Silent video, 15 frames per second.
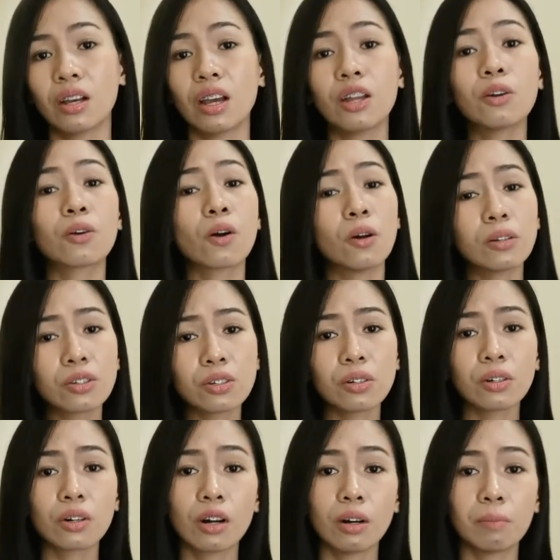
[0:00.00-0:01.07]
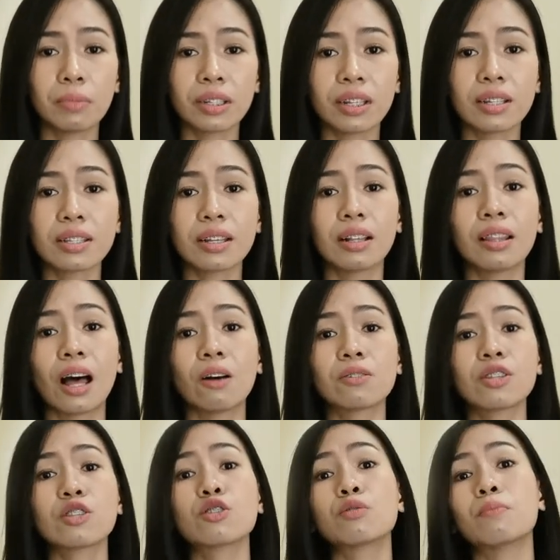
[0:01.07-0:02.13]
Intercultural competence allows
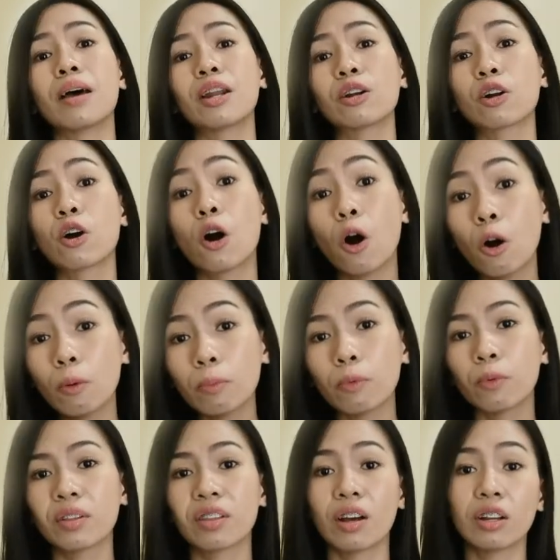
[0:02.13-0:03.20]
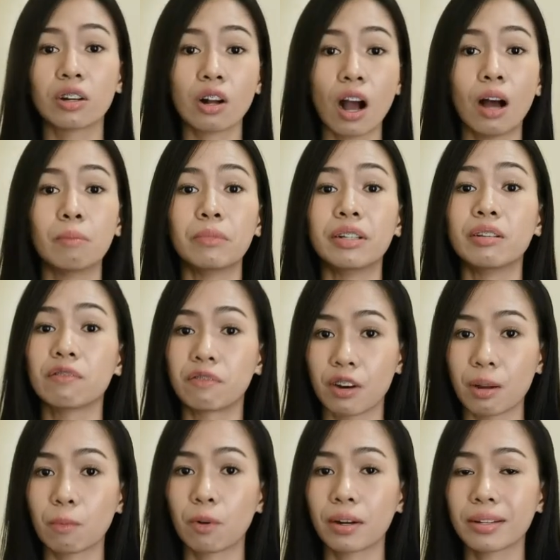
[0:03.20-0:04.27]
us to better cope with uncommon
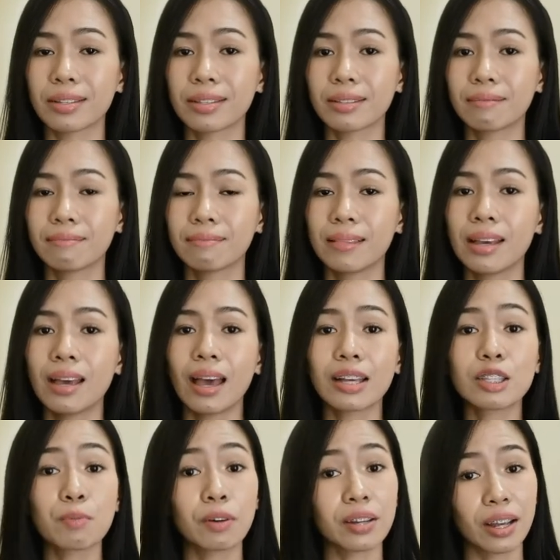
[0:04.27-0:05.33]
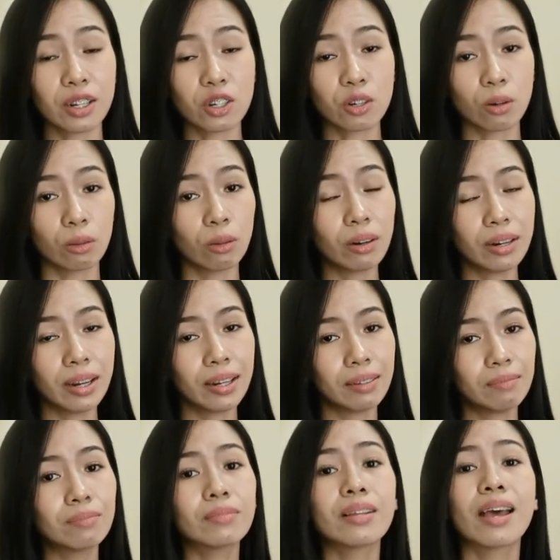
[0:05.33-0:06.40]
frameworks. Experiential
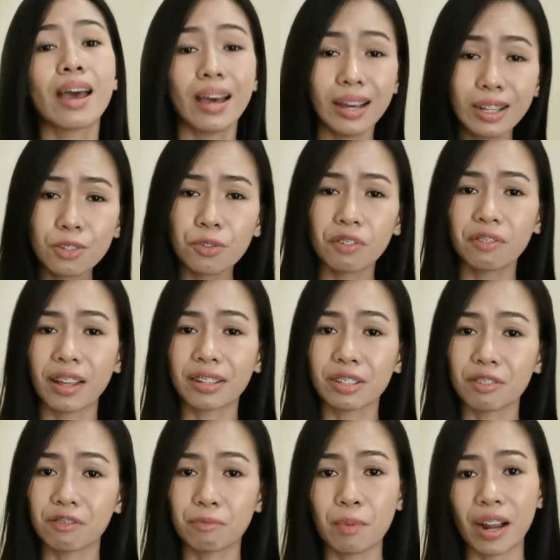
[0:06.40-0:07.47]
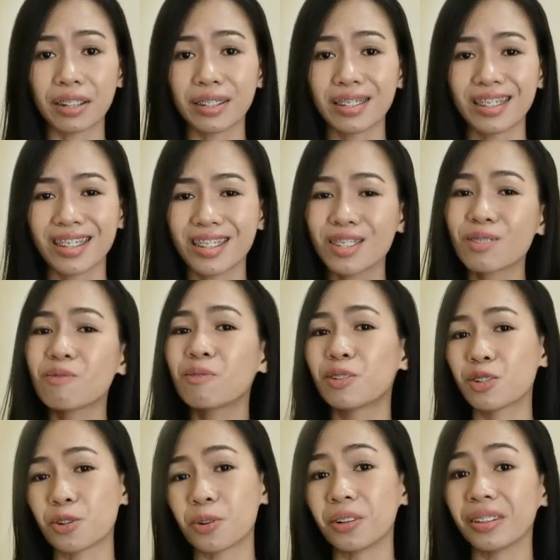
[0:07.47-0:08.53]
learning and reflective practices will
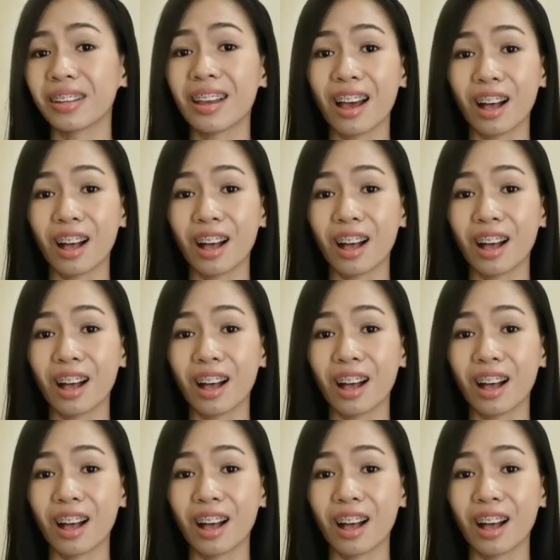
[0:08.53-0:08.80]
surely